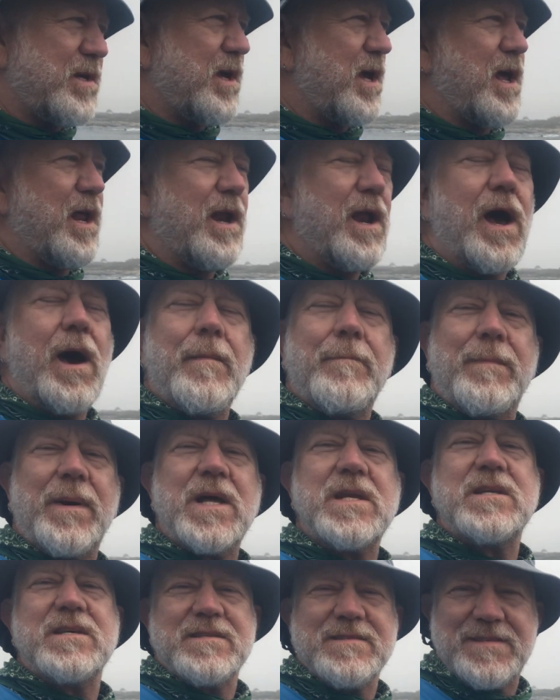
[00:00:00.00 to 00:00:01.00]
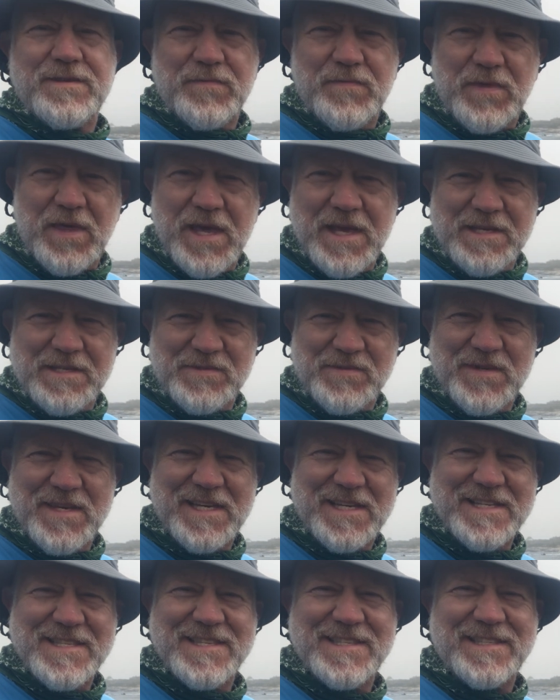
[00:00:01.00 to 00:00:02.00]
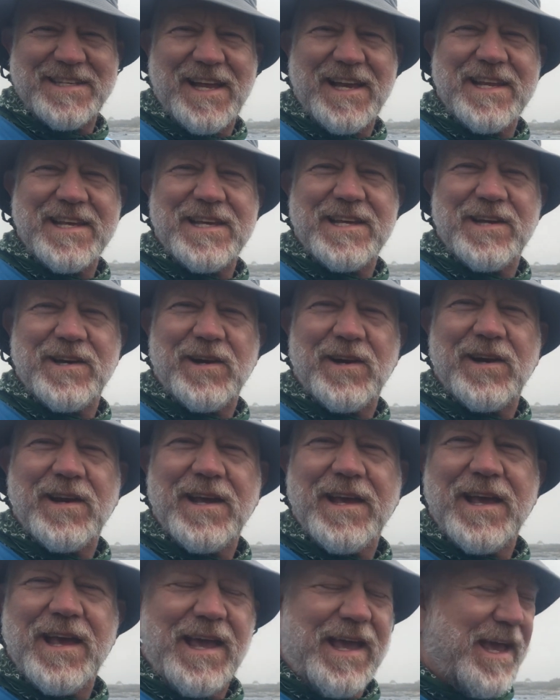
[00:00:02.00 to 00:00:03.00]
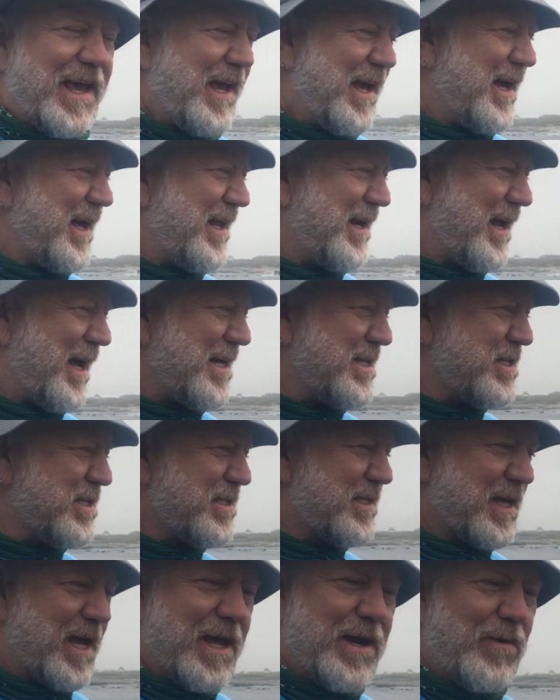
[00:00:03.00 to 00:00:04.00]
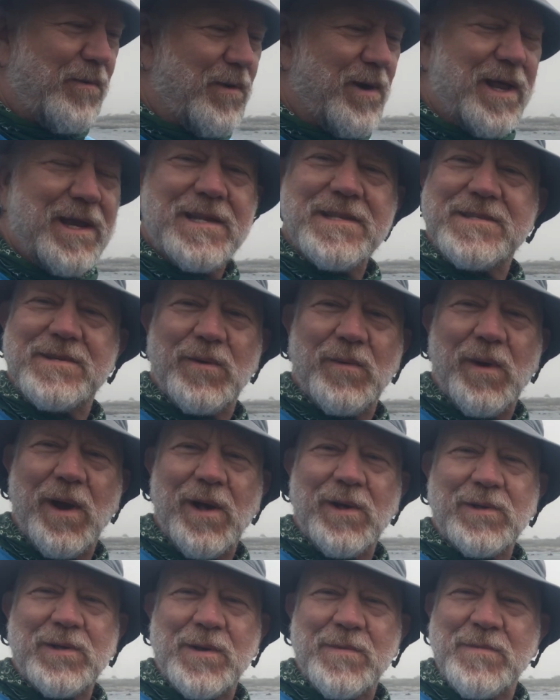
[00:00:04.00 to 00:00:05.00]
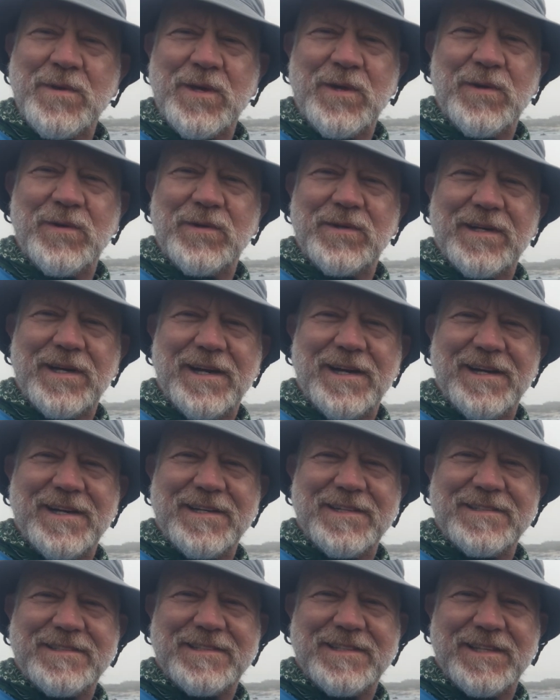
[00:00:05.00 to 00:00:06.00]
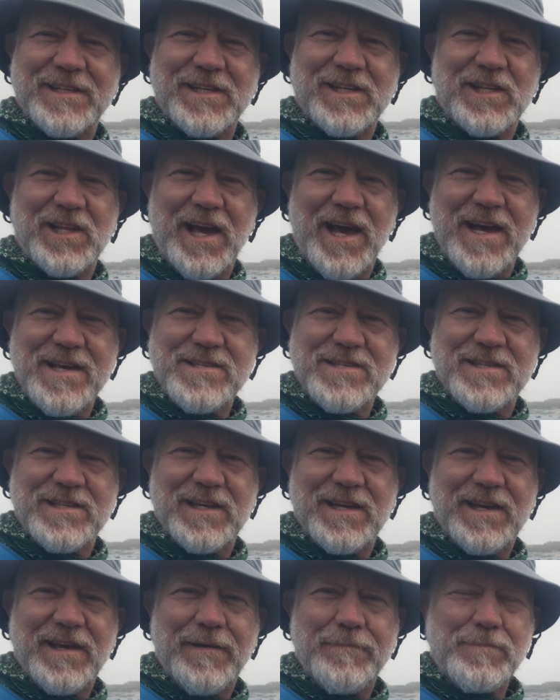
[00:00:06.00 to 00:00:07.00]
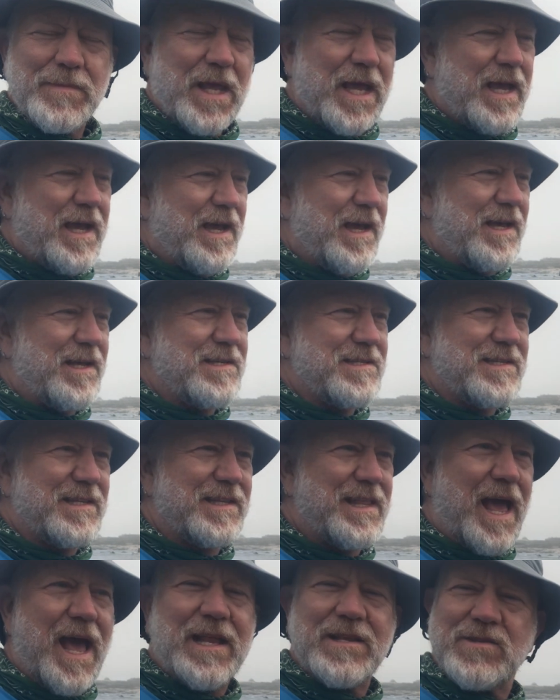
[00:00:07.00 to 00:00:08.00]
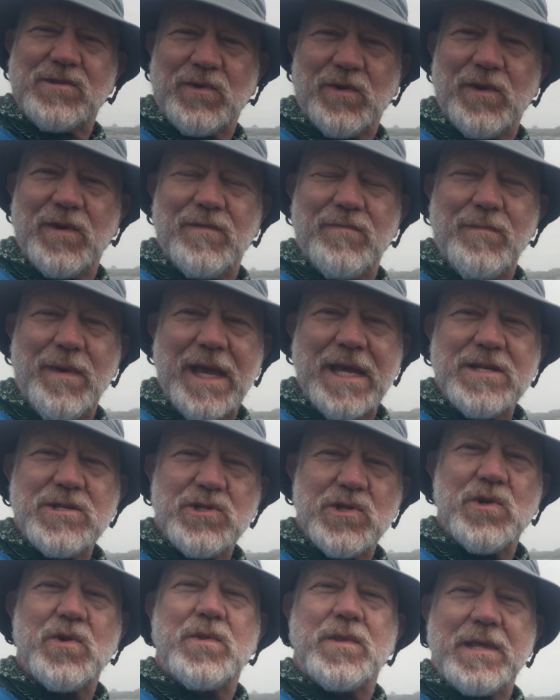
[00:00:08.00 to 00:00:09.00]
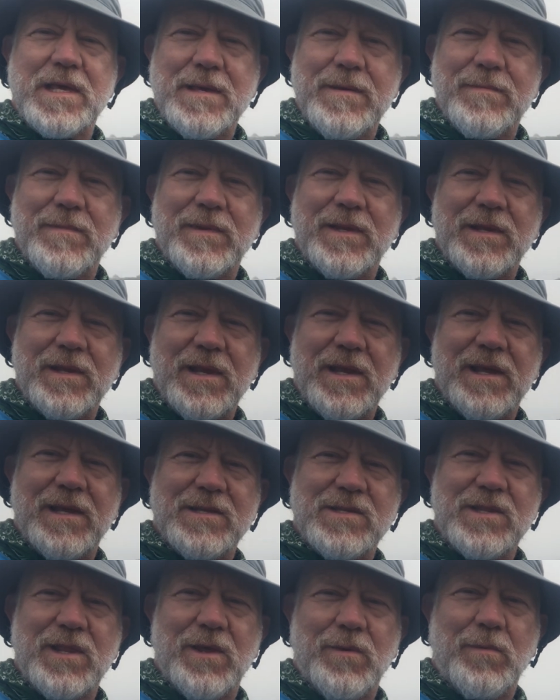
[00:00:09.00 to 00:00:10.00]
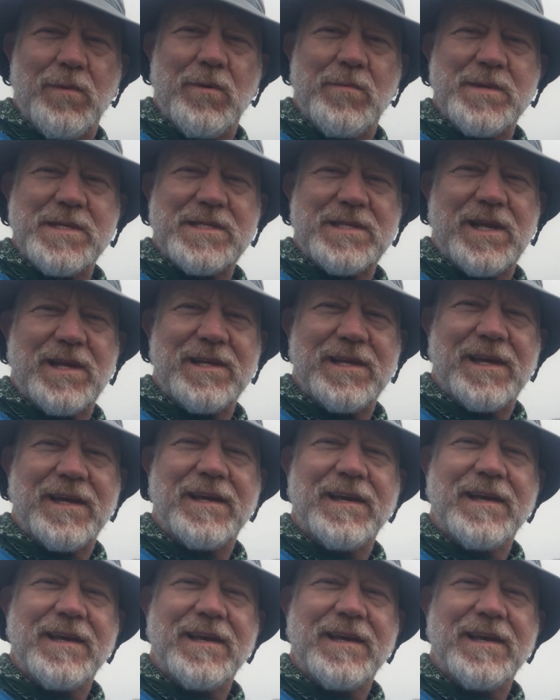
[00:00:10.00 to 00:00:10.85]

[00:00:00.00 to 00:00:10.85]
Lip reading: an abundance of things we could study here. And I just kind of wanted to welcome you to the class and to that sort of major theme that we'll be studying.